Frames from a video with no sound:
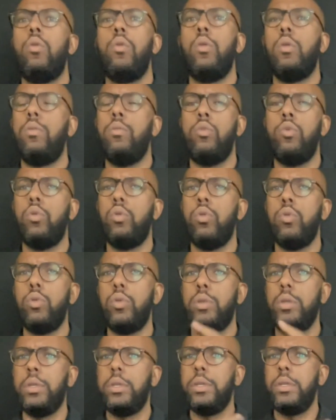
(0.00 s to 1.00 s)

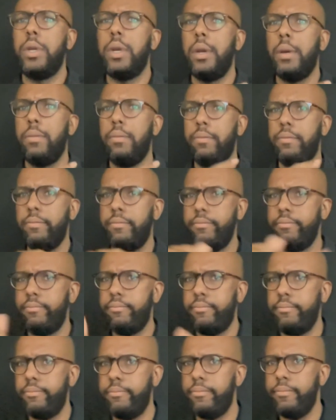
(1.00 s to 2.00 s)
unidentified
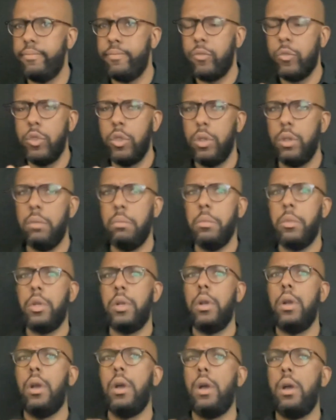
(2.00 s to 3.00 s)
anomalous
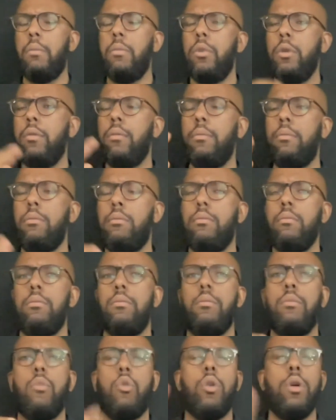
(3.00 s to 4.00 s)
phenomena, are more
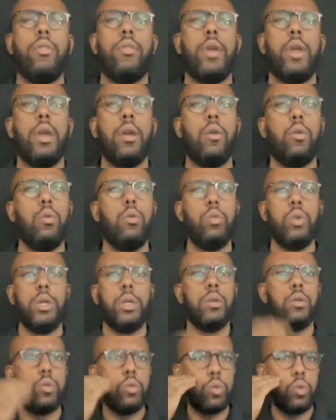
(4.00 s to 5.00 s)
common than we
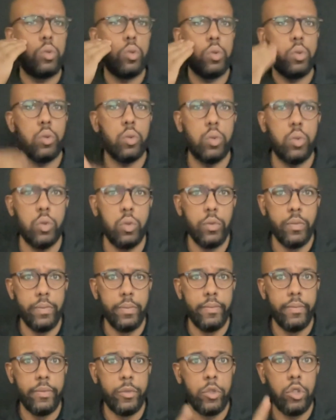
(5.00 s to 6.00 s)
know,
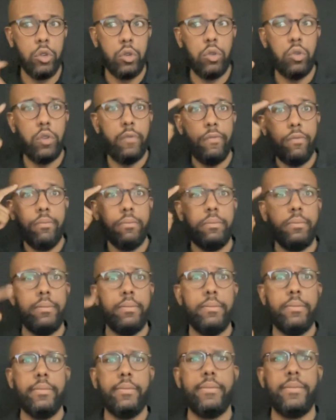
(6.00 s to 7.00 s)
and the government
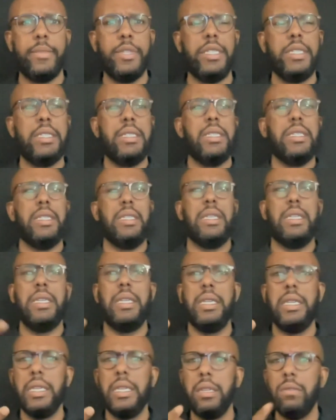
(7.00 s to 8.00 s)
needs to take
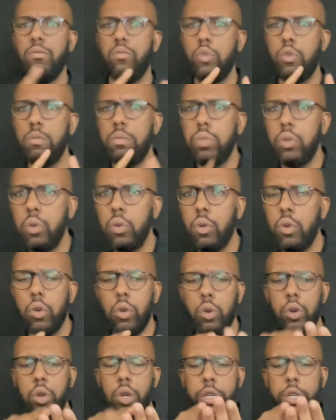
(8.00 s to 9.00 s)
reports of
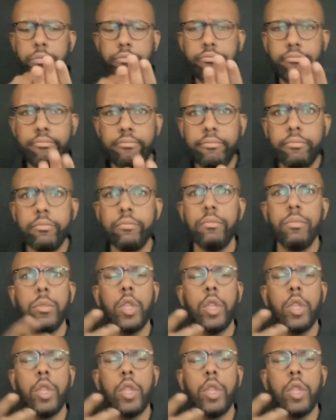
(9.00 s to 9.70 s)
UFO sightings more